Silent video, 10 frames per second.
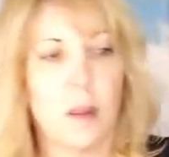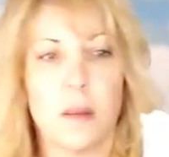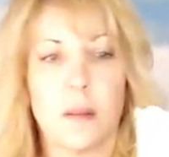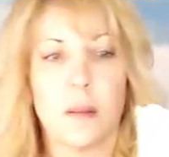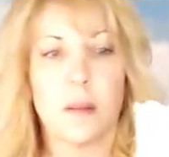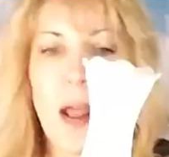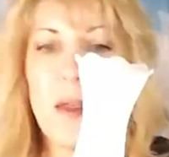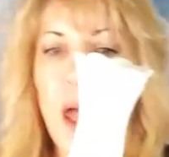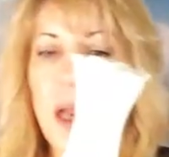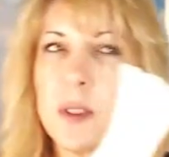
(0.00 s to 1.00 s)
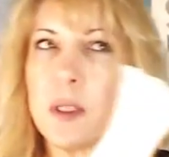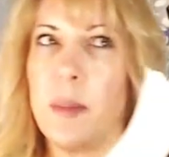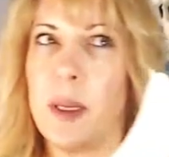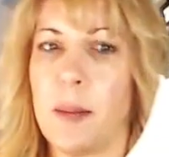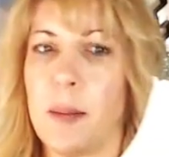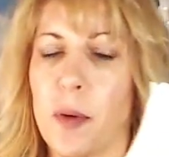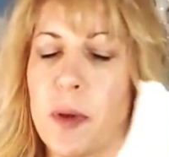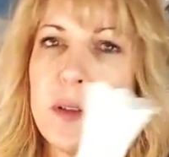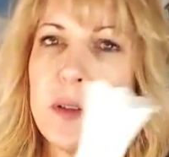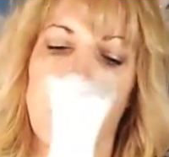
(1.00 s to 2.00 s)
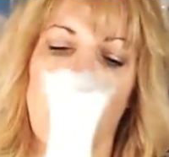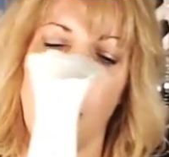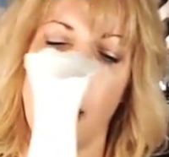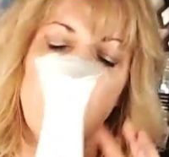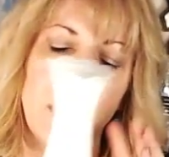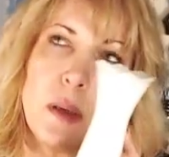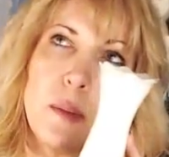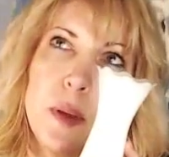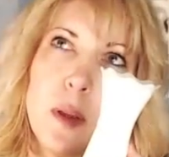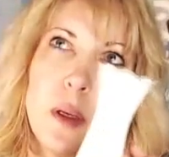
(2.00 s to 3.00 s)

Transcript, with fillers: It's real. I thought it was going to be like Bristol, and I'm like, well,